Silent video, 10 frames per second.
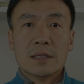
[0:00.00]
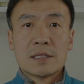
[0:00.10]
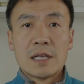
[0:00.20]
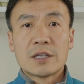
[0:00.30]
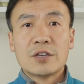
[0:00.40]

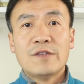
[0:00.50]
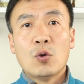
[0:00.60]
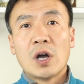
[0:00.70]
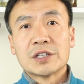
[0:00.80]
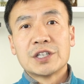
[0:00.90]
Thank you
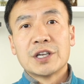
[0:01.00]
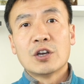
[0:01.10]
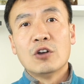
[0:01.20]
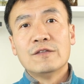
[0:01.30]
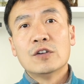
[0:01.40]
for
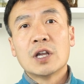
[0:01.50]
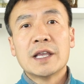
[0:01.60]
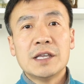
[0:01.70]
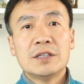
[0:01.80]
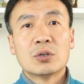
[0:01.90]
watching.
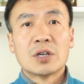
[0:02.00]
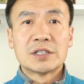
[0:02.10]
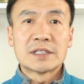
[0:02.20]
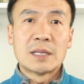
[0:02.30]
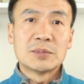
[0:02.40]
Hopefully you
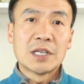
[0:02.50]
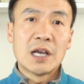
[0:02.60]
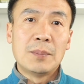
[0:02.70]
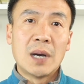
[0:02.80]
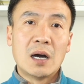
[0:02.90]
learned
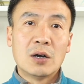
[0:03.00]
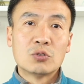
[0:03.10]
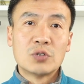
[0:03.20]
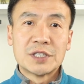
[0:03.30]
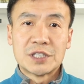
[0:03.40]
something
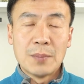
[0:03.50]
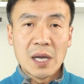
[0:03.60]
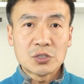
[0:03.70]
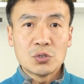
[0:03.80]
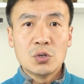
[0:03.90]
about reishi
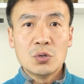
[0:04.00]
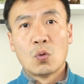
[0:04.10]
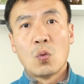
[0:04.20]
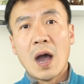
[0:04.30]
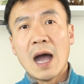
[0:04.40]
mushroom,
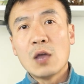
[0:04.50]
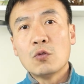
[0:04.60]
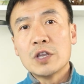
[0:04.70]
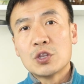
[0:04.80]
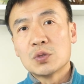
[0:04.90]
why
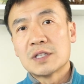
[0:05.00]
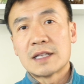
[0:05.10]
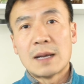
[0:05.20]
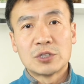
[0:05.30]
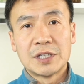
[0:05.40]
we do the
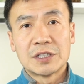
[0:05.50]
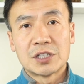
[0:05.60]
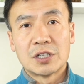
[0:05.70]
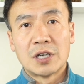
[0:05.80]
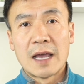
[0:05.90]
double
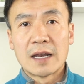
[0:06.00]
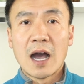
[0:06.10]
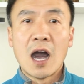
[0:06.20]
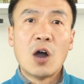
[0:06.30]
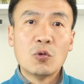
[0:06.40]
tincture, and
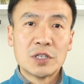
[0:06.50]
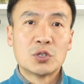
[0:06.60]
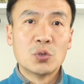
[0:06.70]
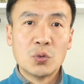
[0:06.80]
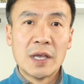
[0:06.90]
how we
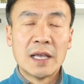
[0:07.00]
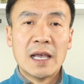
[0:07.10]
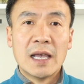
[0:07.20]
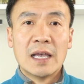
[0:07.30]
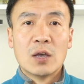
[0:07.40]
do it
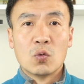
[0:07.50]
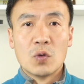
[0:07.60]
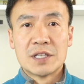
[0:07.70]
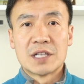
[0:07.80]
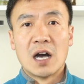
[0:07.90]

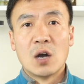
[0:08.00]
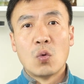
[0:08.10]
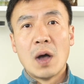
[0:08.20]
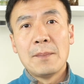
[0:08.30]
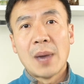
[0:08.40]
with a
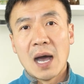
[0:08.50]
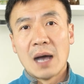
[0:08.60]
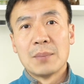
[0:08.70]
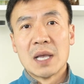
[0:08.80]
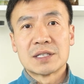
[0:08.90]
one
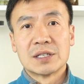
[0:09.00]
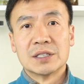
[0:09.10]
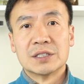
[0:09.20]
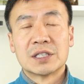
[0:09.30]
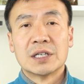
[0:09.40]
pot
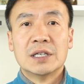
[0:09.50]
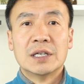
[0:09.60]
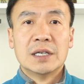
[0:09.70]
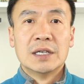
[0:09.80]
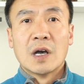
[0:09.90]
method.
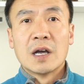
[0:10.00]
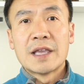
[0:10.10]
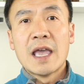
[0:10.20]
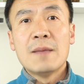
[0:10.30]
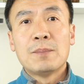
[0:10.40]

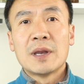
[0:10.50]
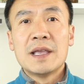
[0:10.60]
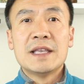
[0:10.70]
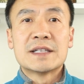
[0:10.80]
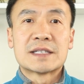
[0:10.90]
Again,
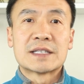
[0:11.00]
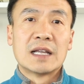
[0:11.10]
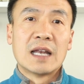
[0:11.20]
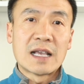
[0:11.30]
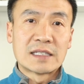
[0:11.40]
please
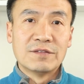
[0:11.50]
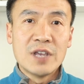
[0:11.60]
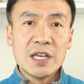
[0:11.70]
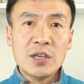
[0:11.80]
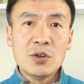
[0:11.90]
like the
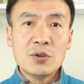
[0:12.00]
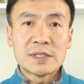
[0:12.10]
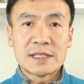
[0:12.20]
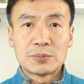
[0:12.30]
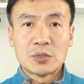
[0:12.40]
video,
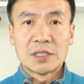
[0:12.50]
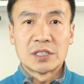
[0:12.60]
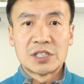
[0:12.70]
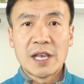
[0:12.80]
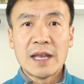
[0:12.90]
subscribe
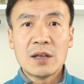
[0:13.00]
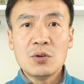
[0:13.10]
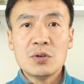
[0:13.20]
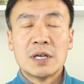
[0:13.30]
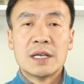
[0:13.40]
the
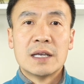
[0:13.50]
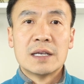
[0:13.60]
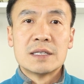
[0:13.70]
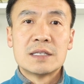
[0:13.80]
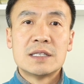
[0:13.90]
channel.
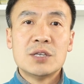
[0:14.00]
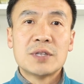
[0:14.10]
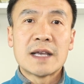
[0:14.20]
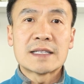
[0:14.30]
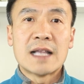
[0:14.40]
See you
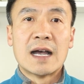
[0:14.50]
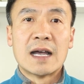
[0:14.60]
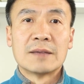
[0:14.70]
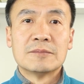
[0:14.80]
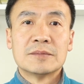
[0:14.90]
next
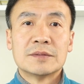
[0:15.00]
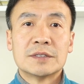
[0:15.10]
time.